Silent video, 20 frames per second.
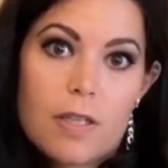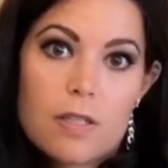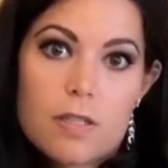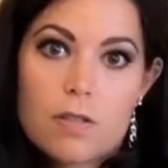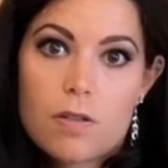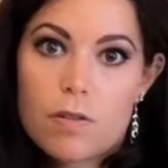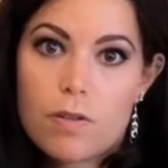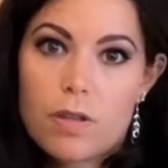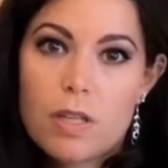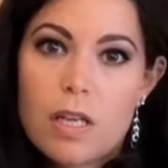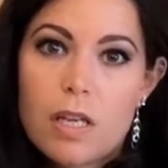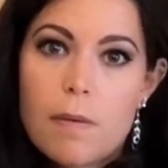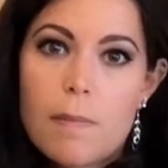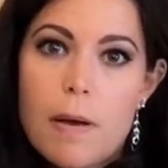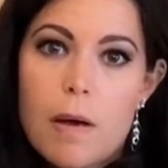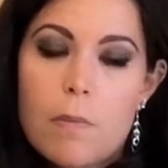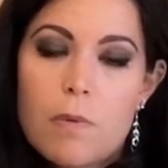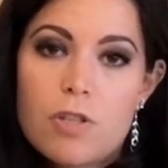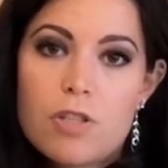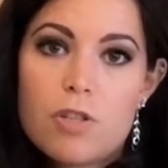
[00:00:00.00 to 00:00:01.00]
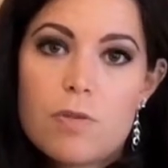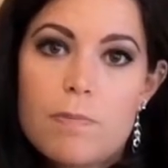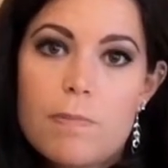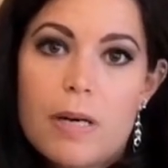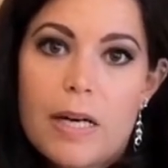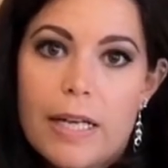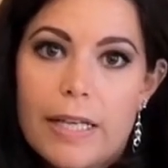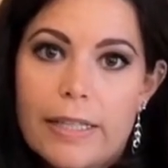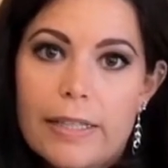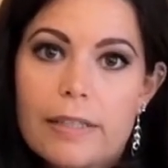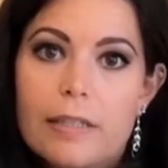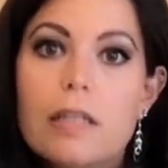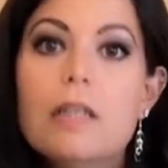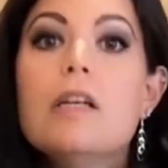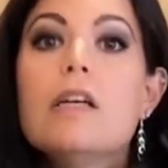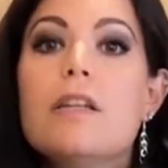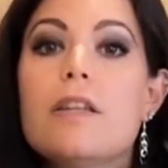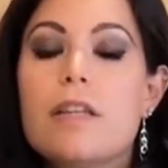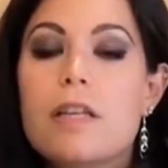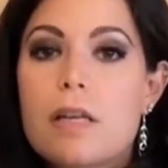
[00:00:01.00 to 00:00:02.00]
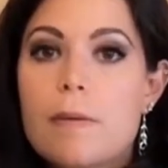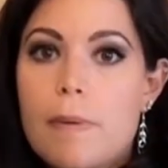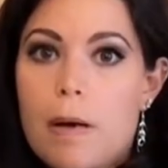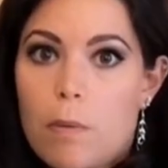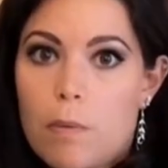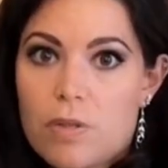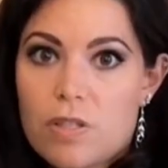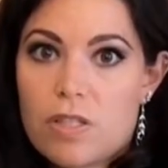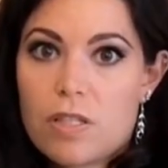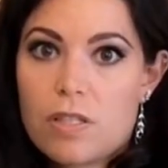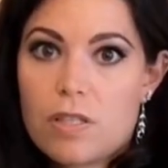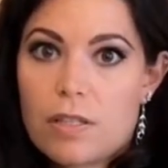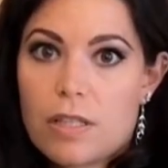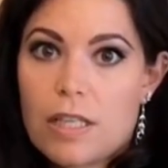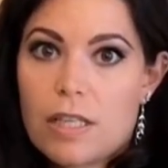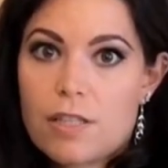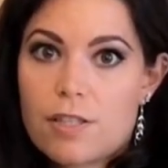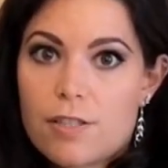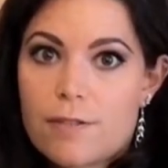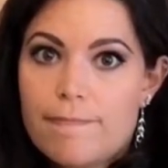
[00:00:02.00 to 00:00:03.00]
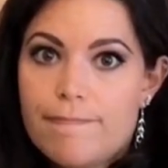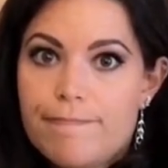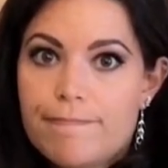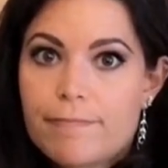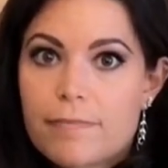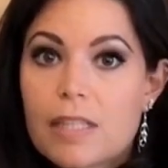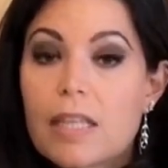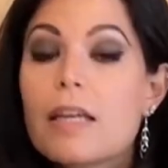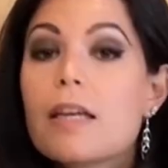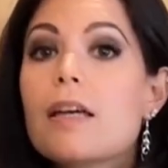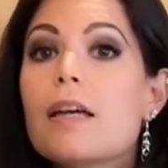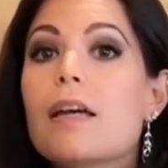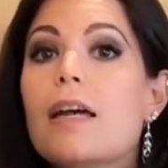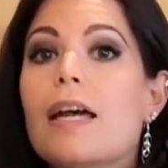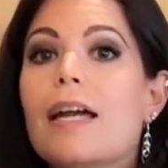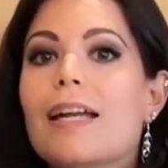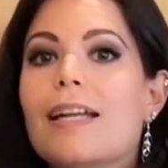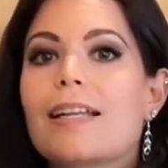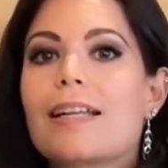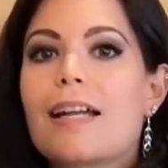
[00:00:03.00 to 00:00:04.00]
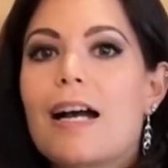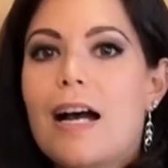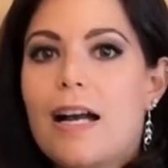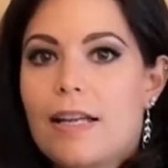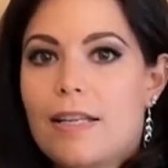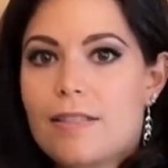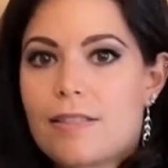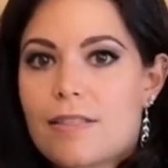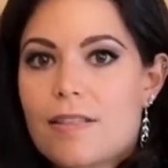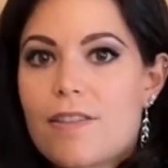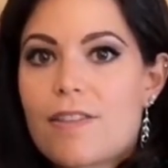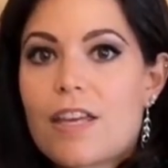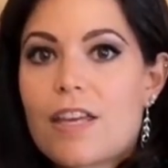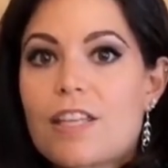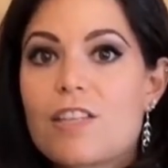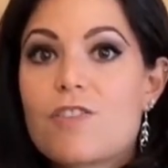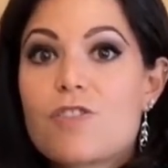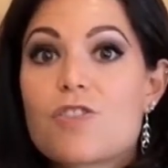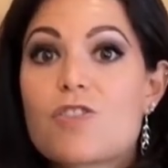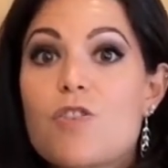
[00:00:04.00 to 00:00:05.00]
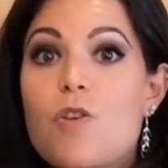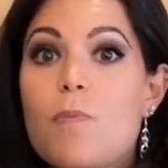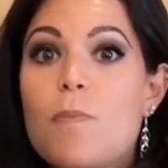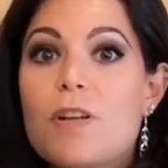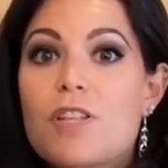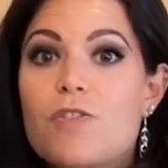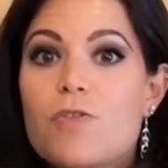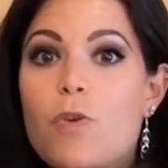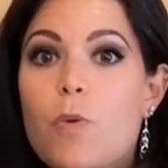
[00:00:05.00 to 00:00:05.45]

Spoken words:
So think about what you're buying, think about what's in your kitchen. And guys, thank you so much